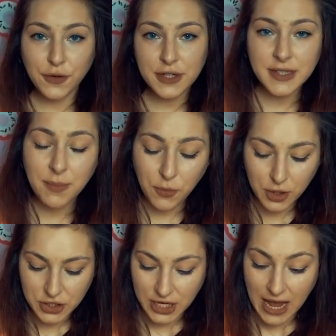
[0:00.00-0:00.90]
So first up,
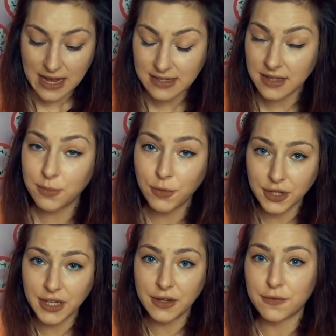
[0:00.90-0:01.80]
what she has in the
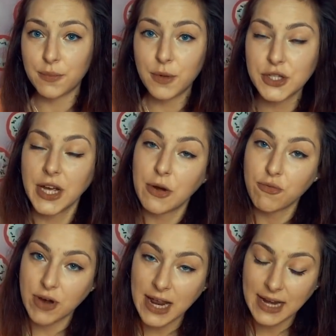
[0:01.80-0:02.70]
morning from what I
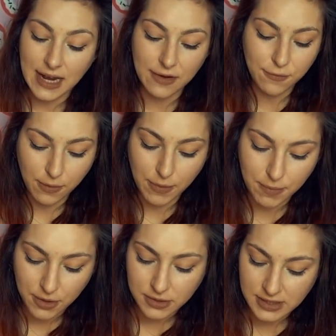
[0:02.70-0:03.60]
read and from the
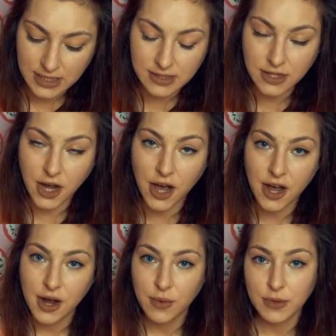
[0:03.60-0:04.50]
posts I
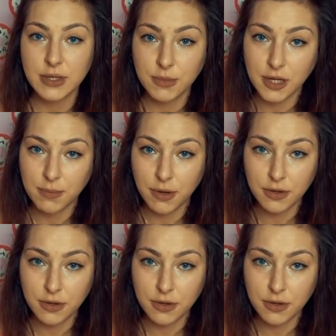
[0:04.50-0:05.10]
saw, which I'm gonna